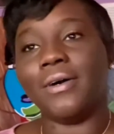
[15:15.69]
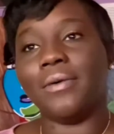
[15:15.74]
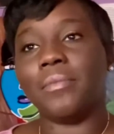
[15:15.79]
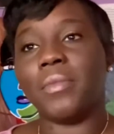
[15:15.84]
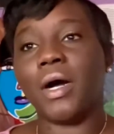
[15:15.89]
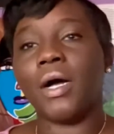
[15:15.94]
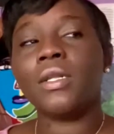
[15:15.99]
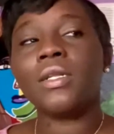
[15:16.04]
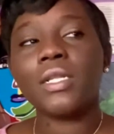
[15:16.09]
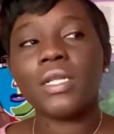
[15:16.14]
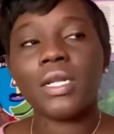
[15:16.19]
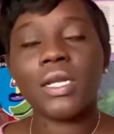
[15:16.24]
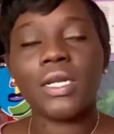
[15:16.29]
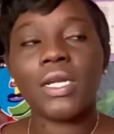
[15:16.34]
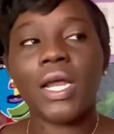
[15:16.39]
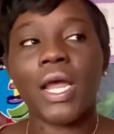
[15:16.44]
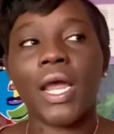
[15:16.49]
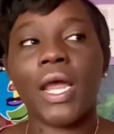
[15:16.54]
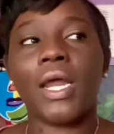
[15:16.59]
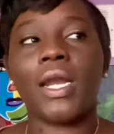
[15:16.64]
Other than
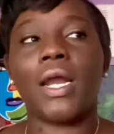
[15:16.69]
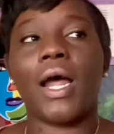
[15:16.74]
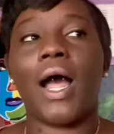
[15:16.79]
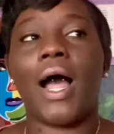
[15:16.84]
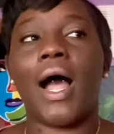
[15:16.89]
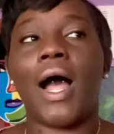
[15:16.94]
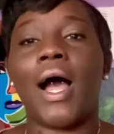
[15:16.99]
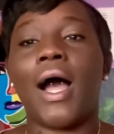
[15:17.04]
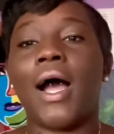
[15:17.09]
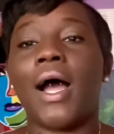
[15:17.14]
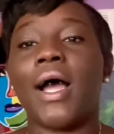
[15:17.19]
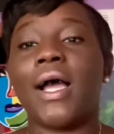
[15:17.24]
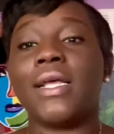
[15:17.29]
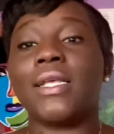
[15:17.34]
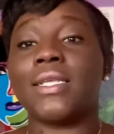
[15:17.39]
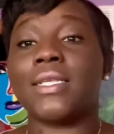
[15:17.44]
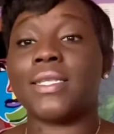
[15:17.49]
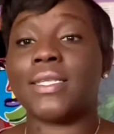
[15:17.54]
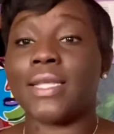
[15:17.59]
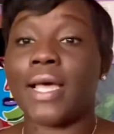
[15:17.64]
that, I
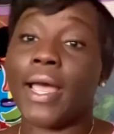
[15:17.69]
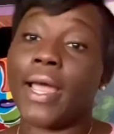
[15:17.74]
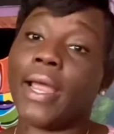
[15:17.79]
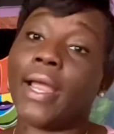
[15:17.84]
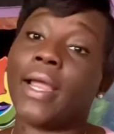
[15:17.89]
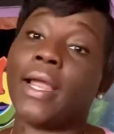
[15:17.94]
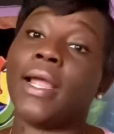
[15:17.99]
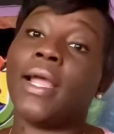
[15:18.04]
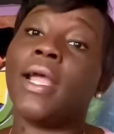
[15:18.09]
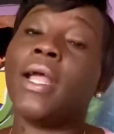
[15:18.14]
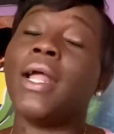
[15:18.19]
say